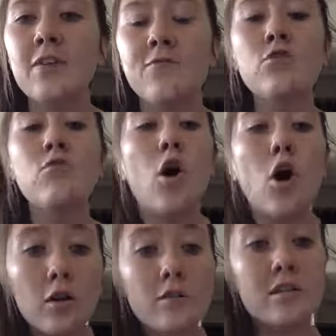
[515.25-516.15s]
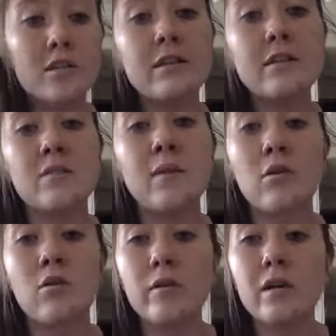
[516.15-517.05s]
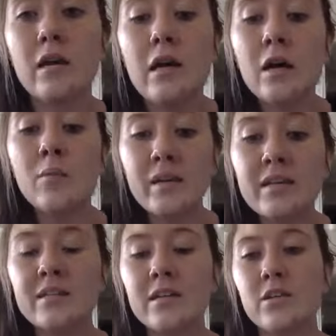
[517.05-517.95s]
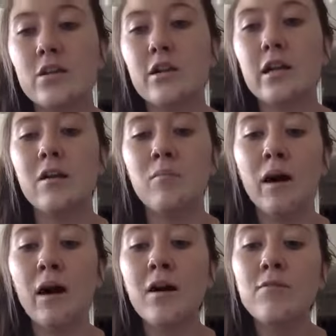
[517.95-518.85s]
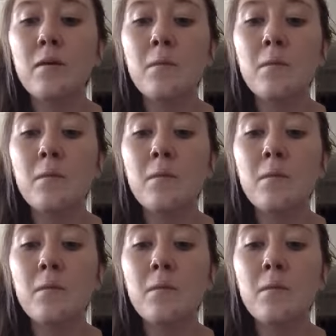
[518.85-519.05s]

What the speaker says: If you are serious about going P600 and above,